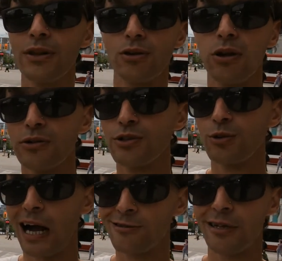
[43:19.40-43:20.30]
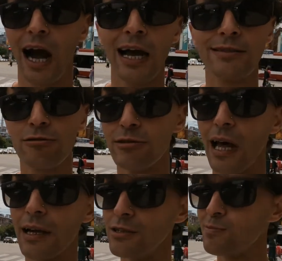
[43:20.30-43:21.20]
close to graduating high school, so
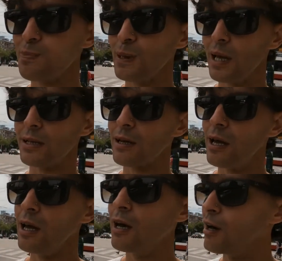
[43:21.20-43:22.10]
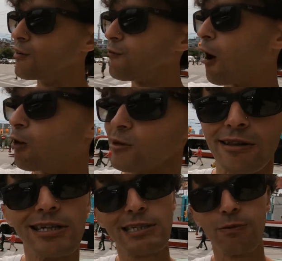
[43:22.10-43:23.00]
I could just be like, follow me
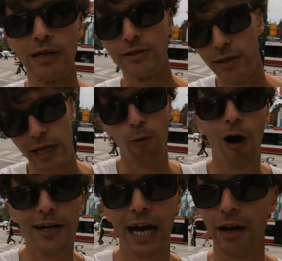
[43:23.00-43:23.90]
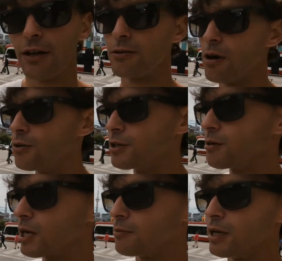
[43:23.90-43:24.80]
this way so they can walk out on their own, you know
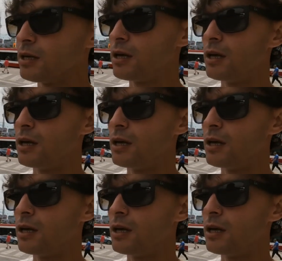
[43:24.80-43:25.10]
what I mean?